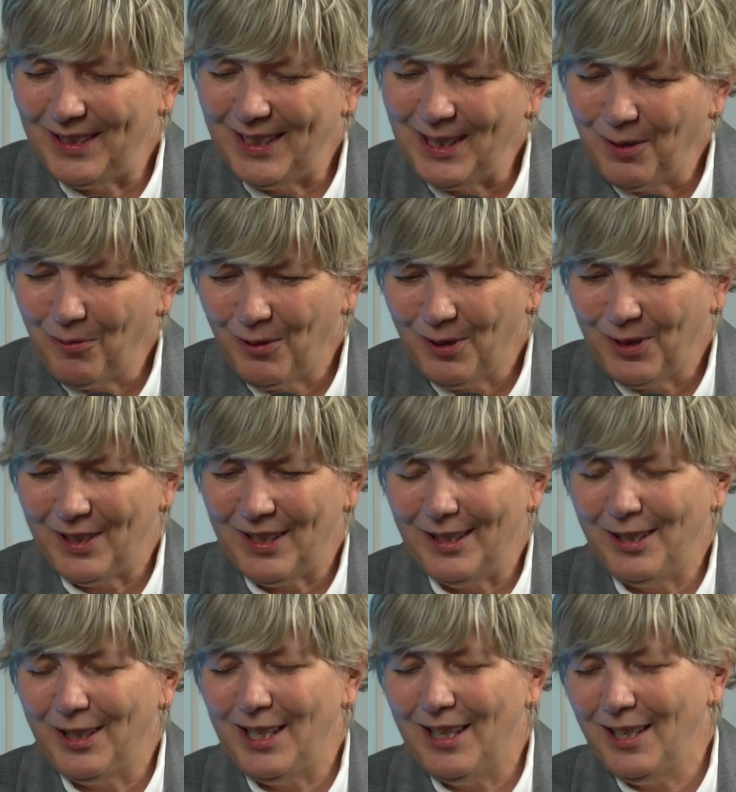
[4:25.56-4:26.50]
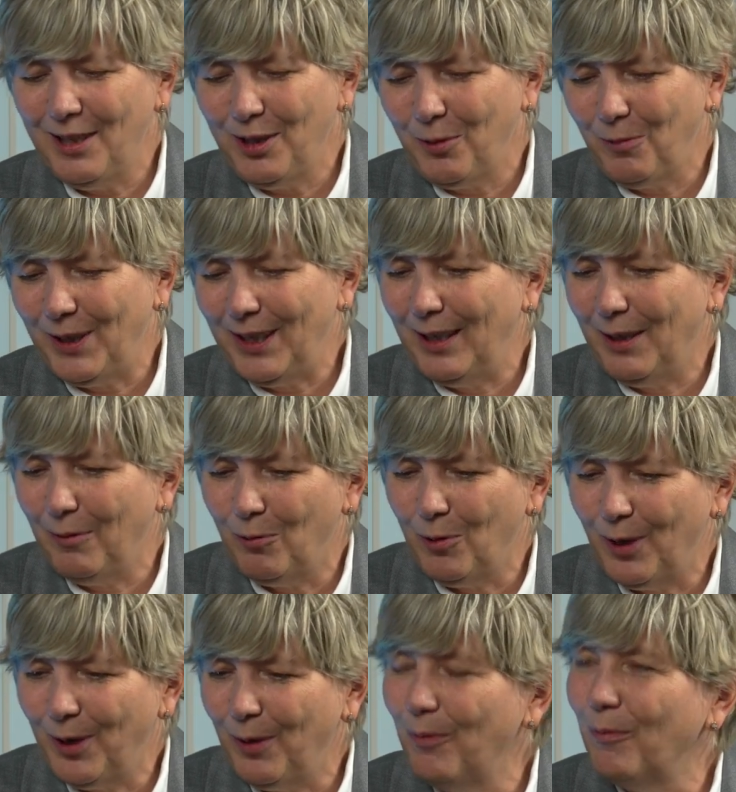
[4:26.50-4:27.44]
This was in years when the
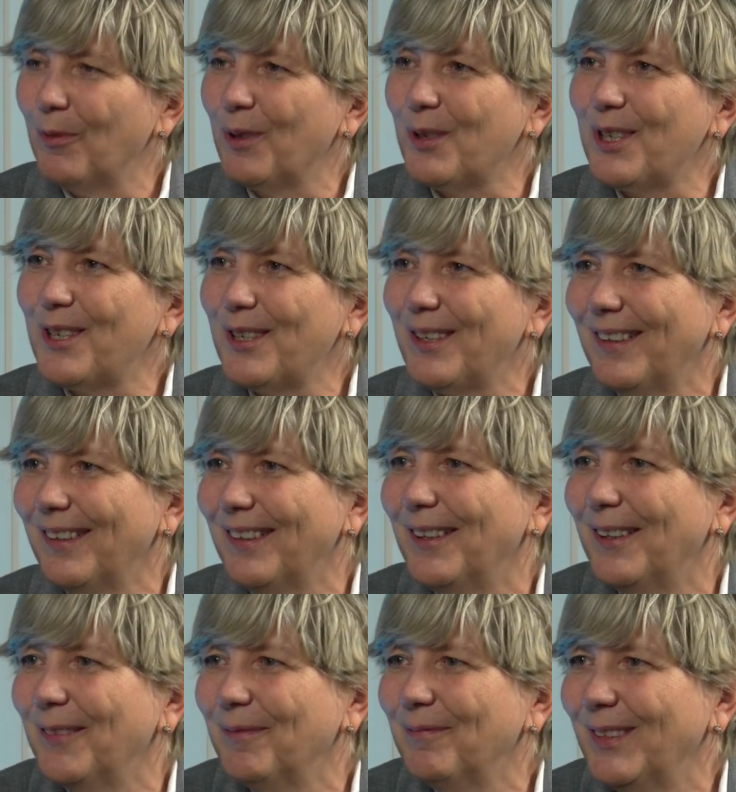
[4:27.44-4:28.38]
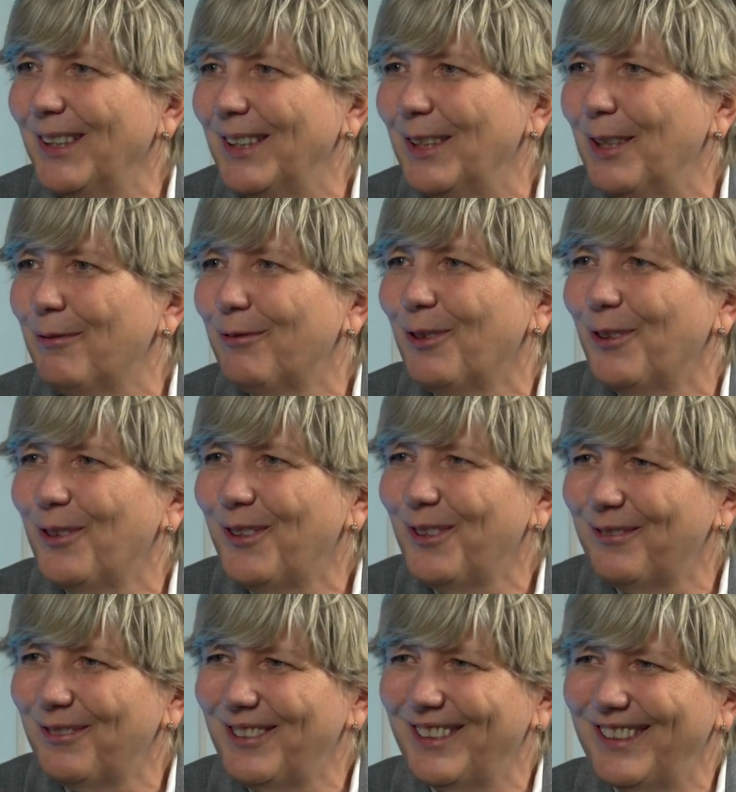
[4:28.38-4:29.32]
one was in the
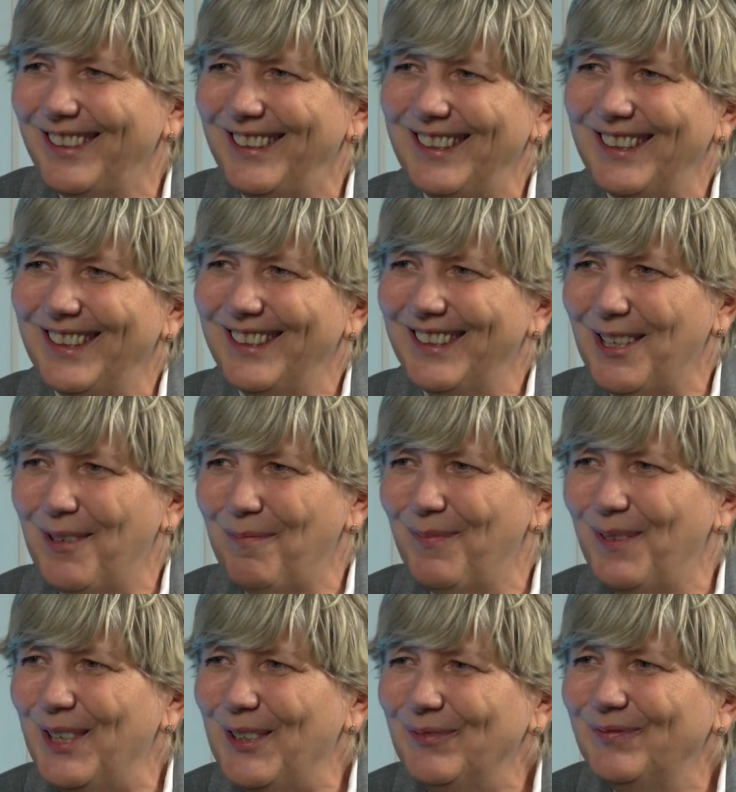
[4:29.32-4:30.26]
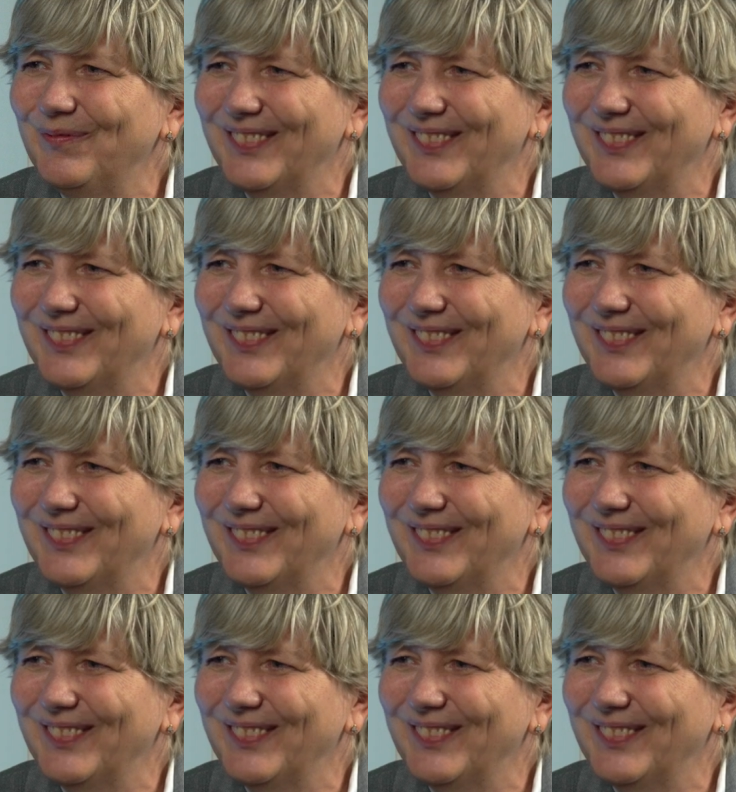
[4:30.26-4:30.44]
front of the year number.